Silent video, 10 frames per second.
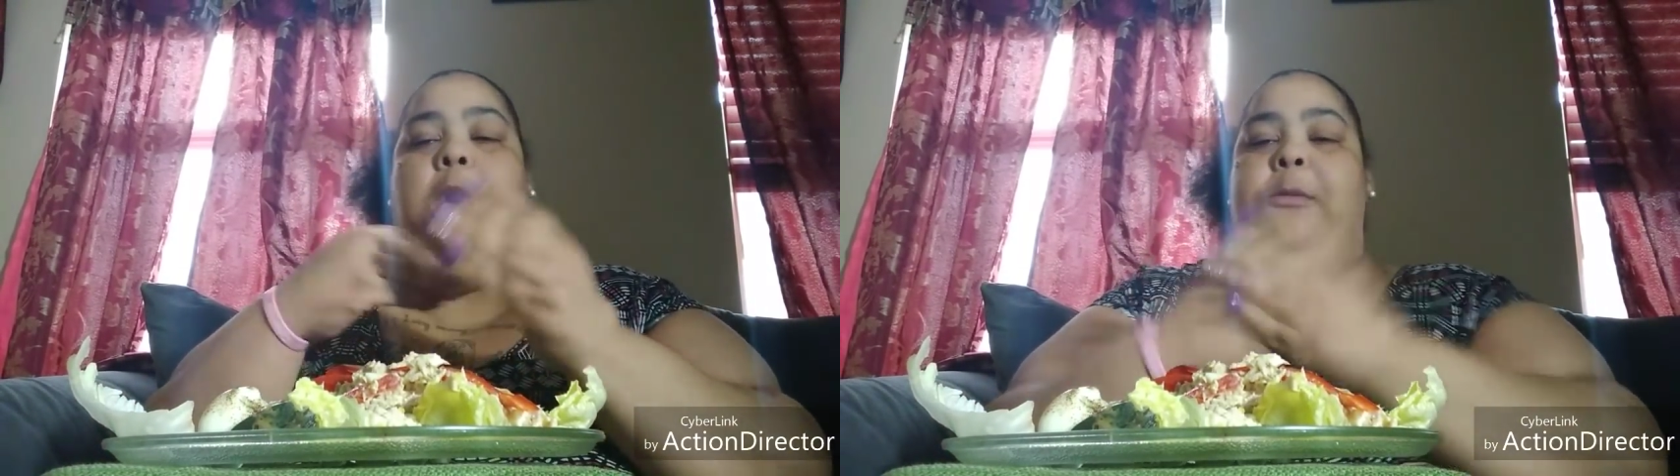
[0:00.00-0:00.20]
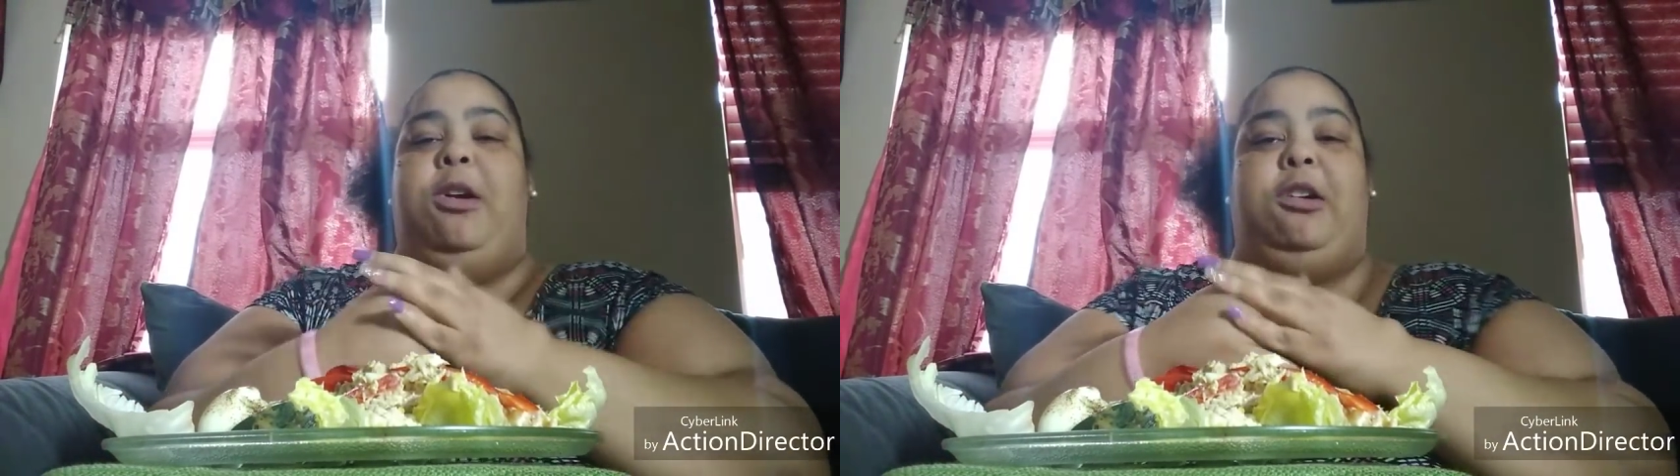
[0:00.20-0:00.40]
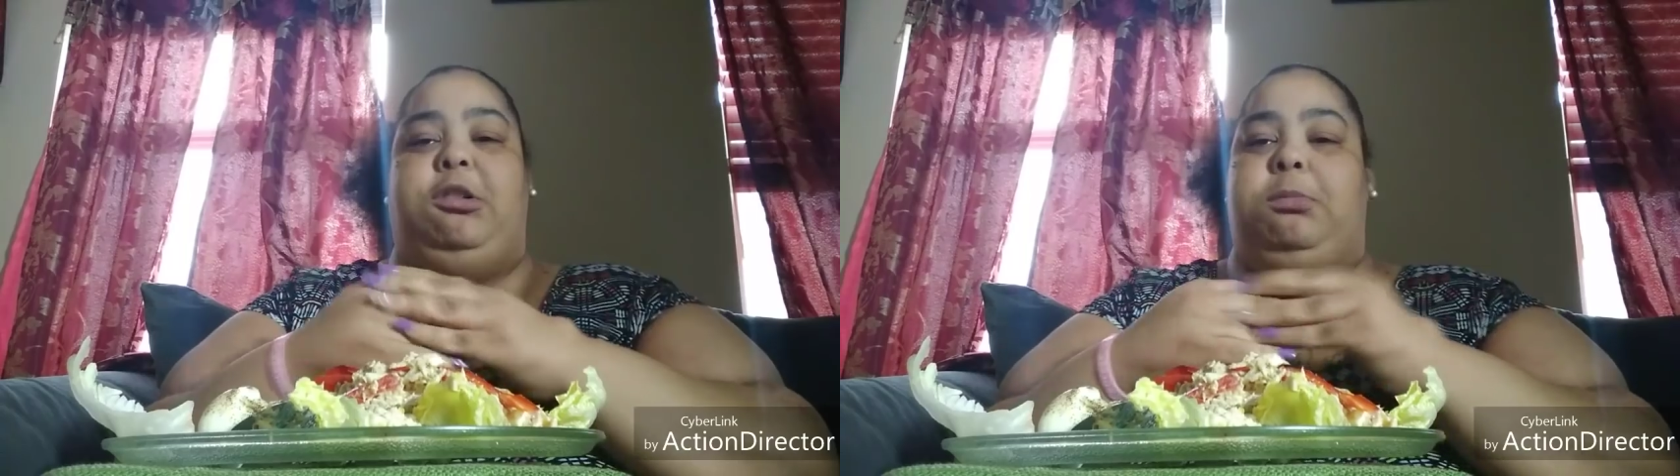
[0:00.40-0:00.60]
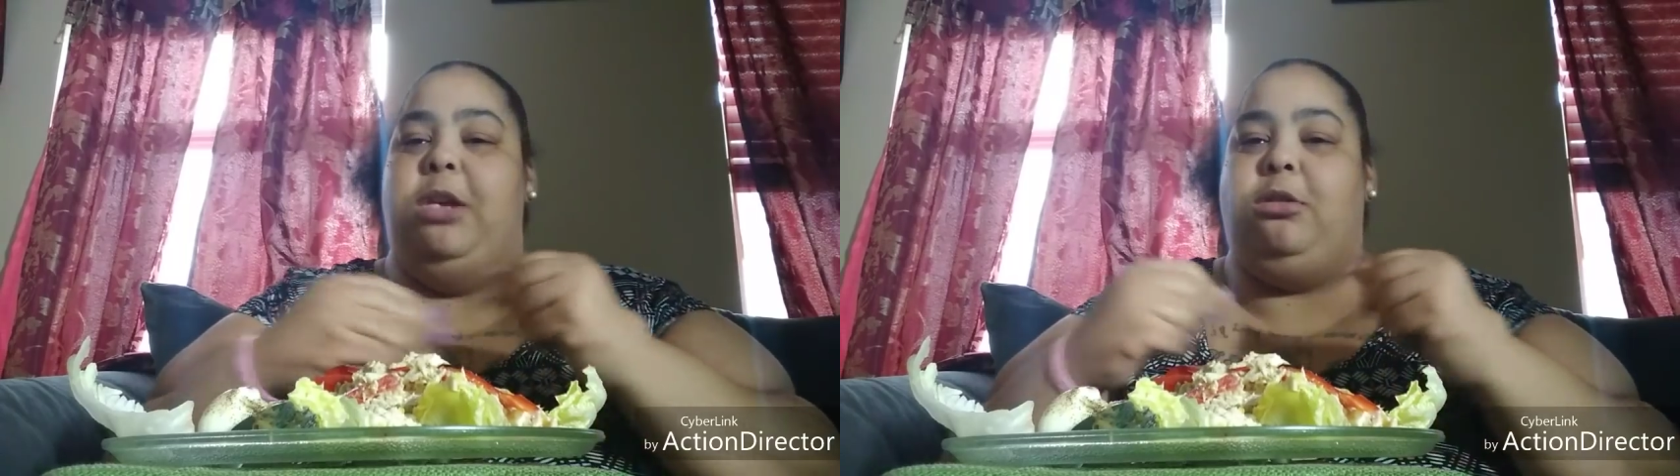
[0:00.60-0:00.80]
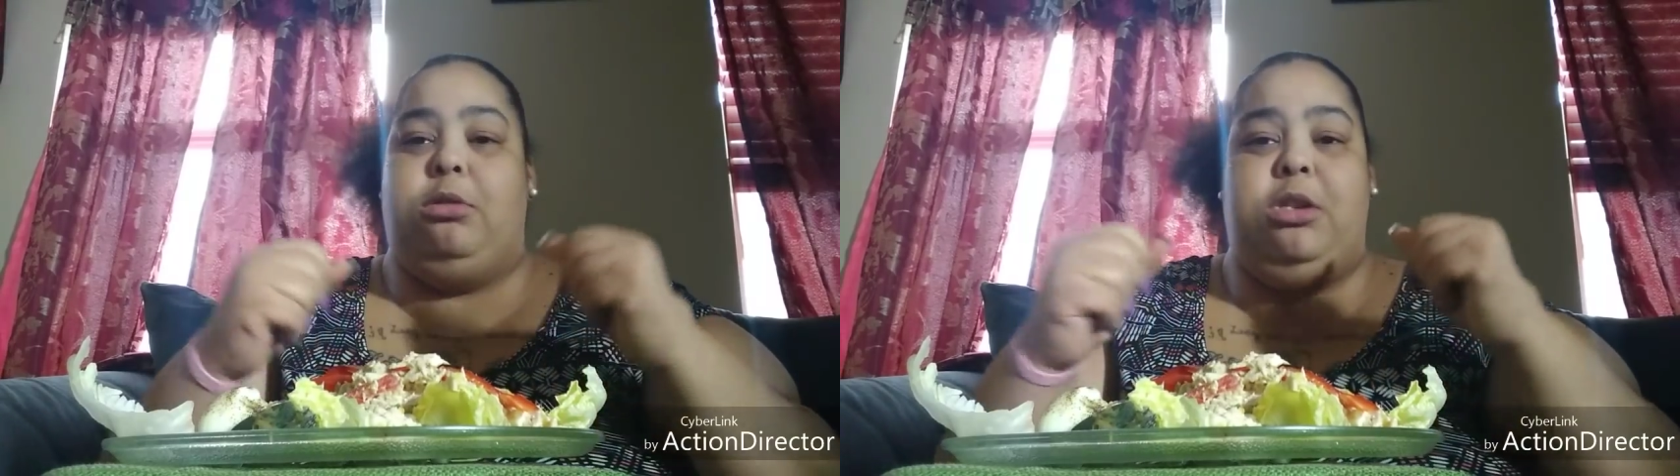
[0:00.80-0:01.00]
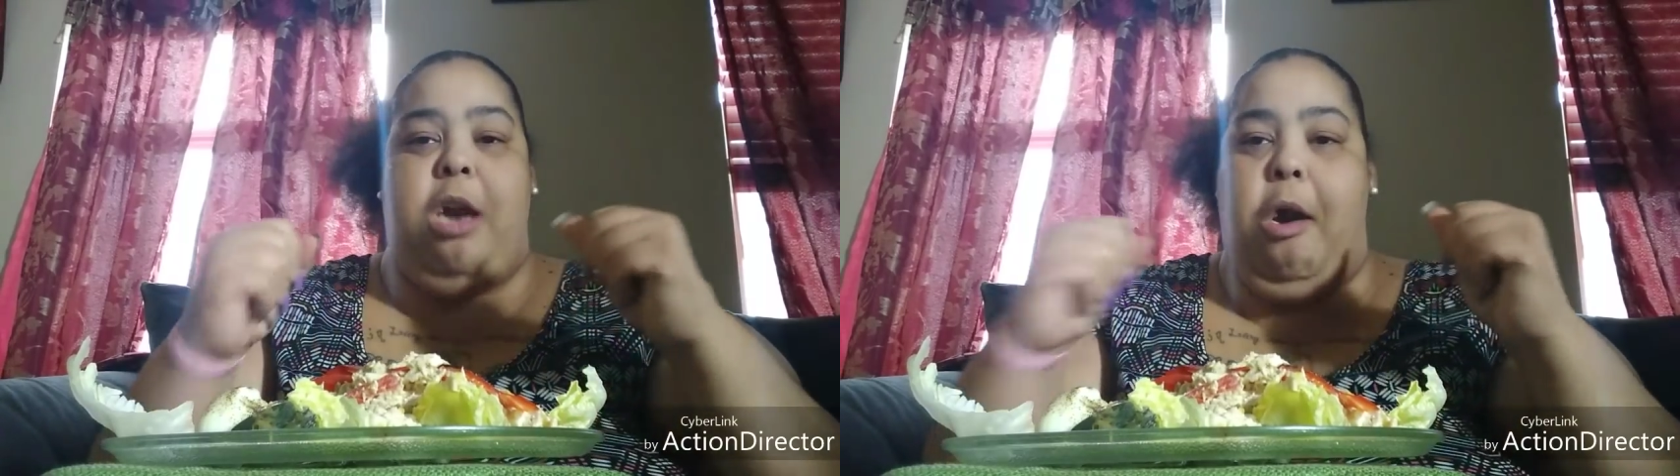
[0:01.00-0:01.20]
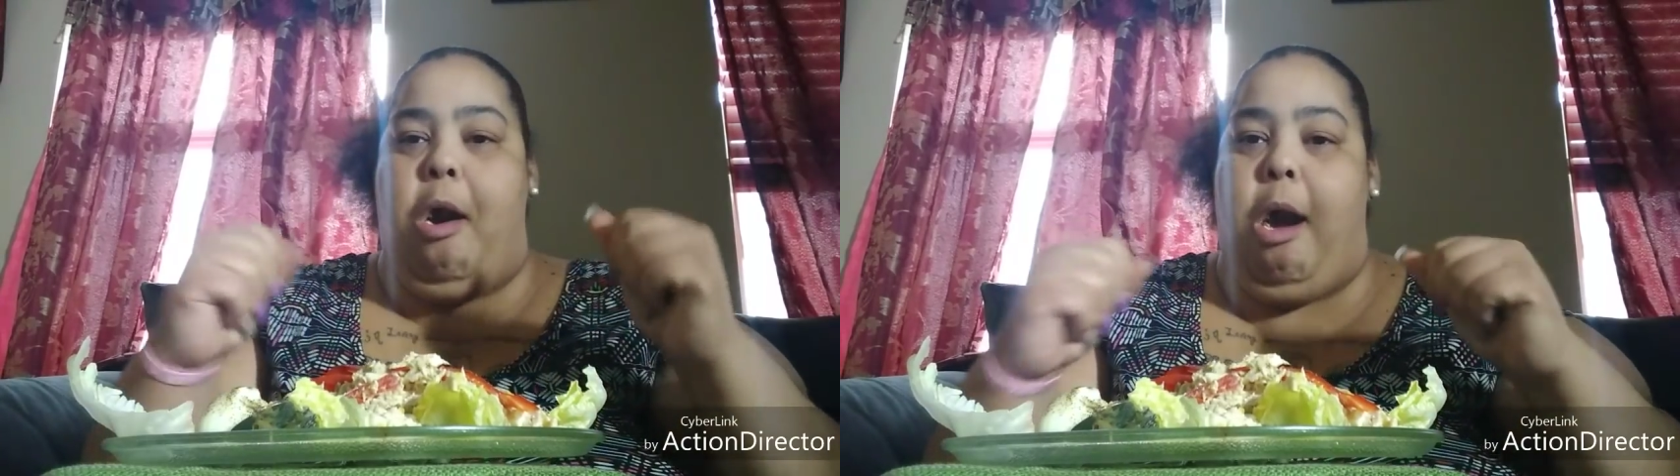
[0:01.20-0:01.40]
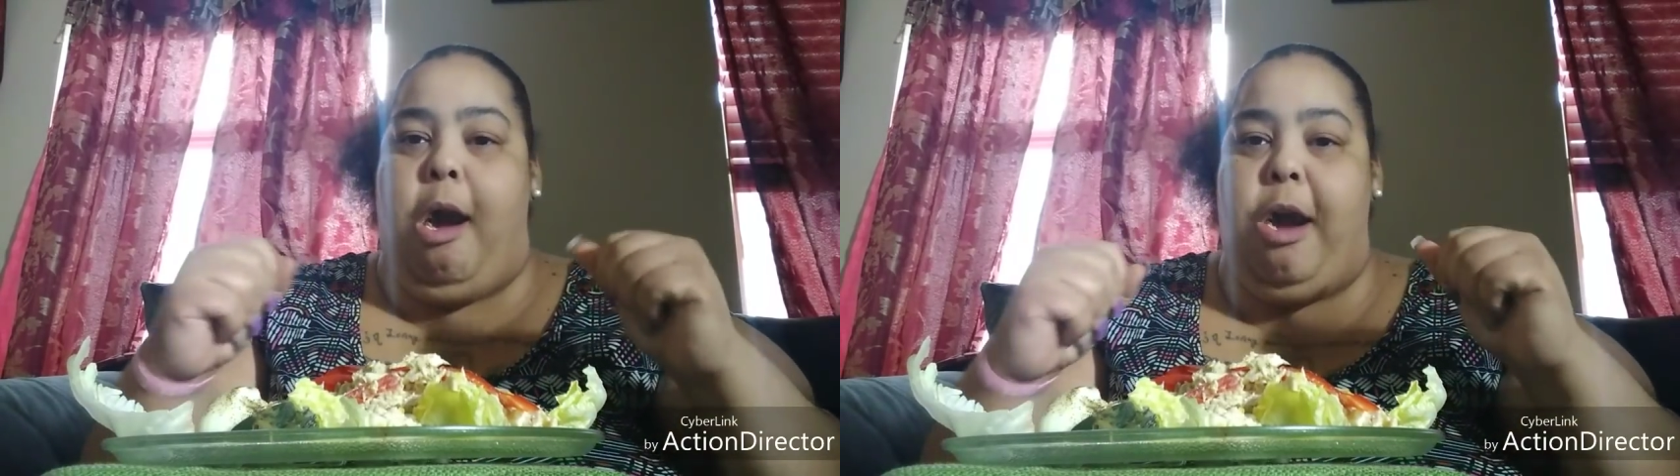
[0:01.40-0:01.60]
I just have to make sure y'all
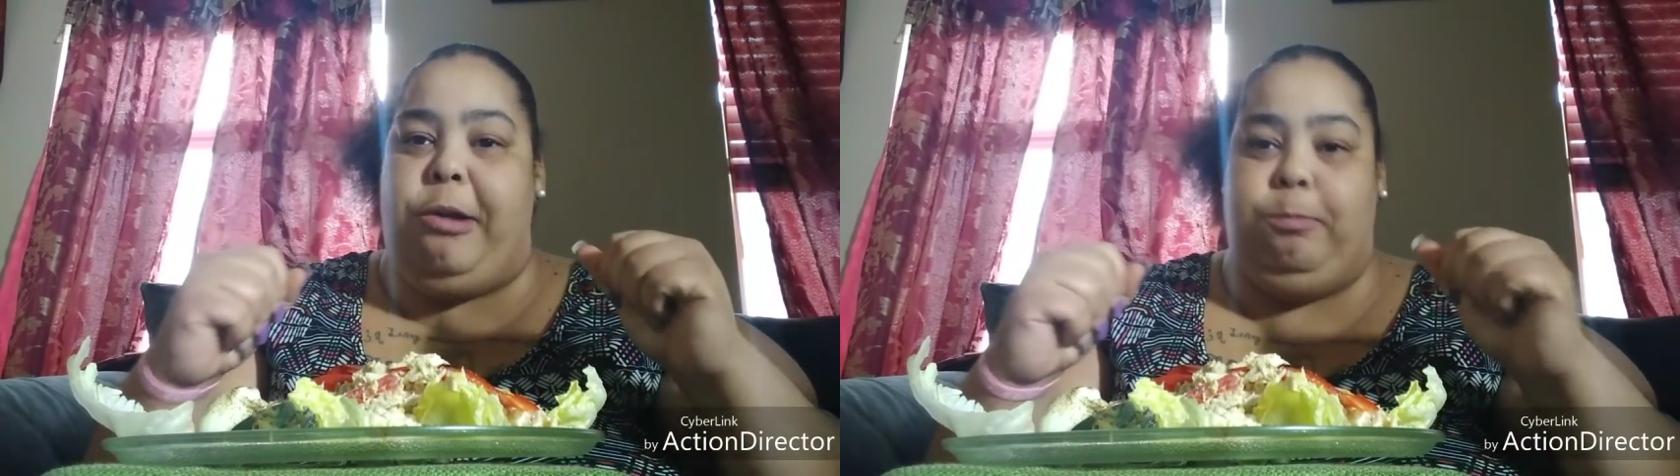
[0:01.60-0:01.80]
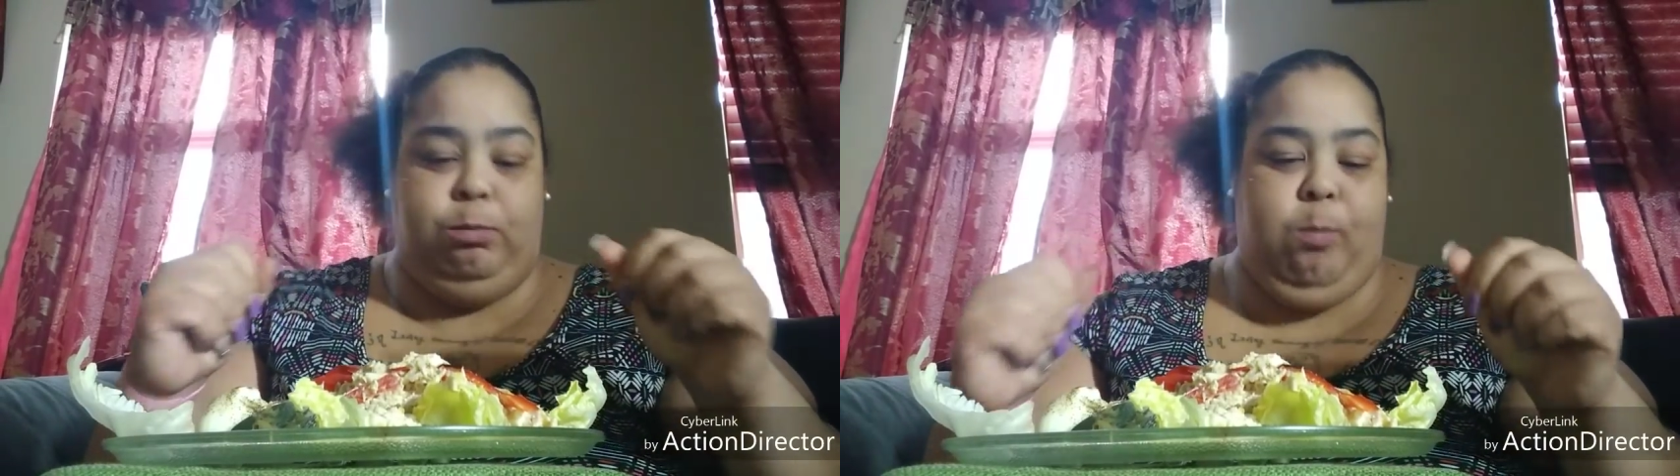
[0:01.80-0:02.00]
are alright.